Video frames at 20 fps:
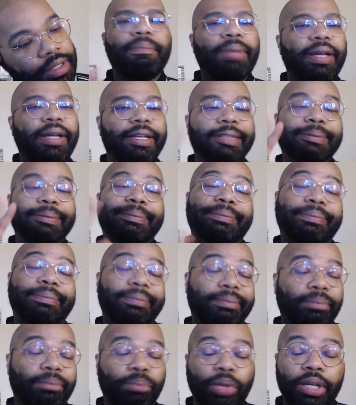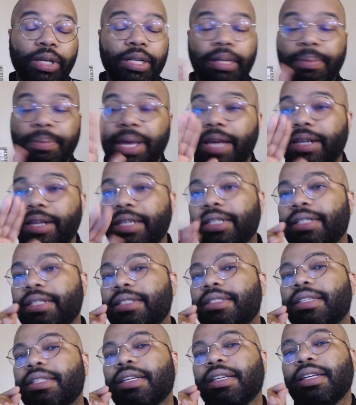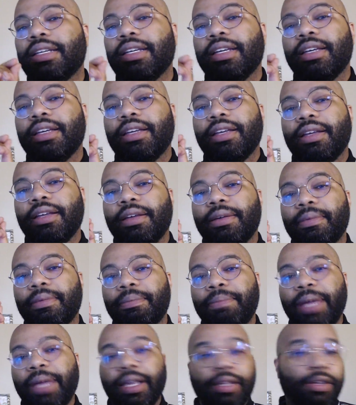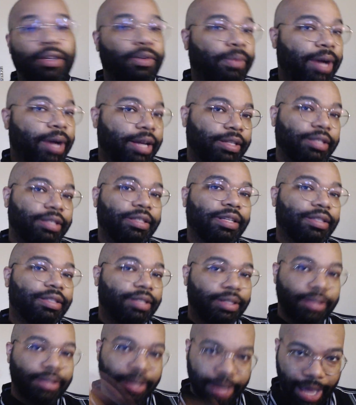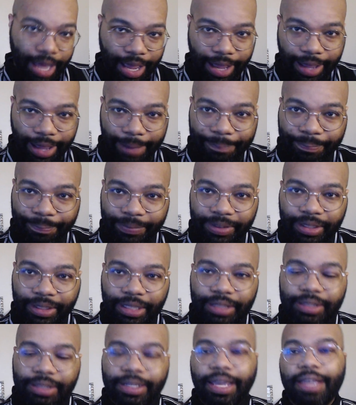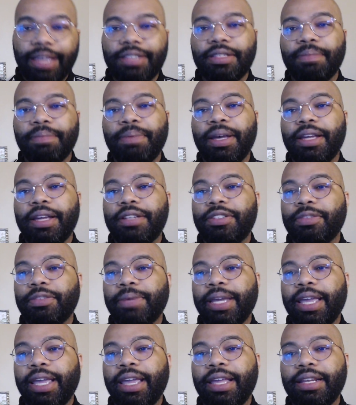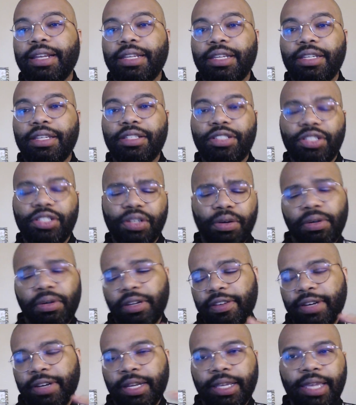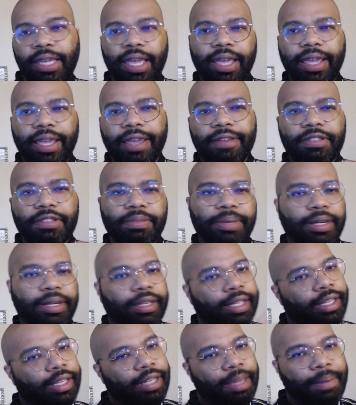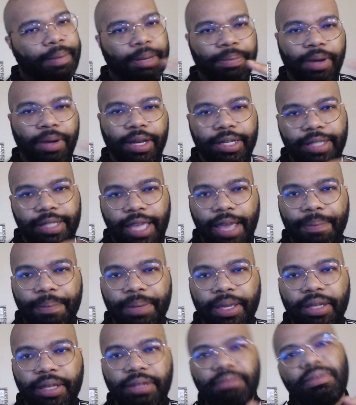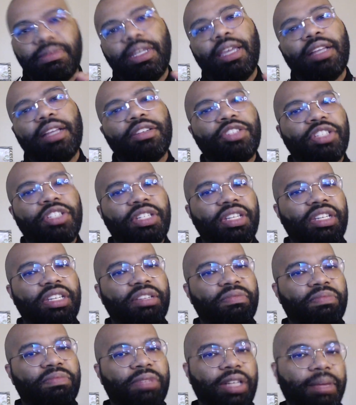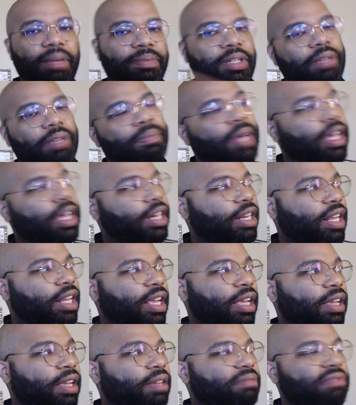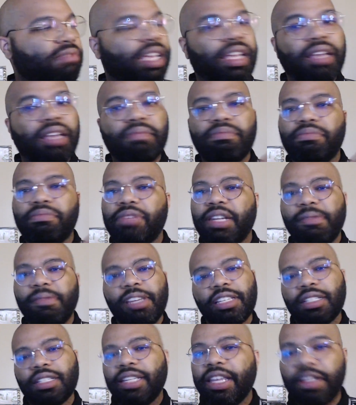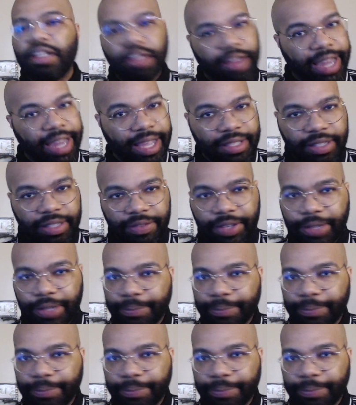But point of the matter is, Becca watches her sister die, takes a bite to where Andie showed her in the caves where the calamity parties happen, and she dumped her body there and pretty much cleaned her hands of it.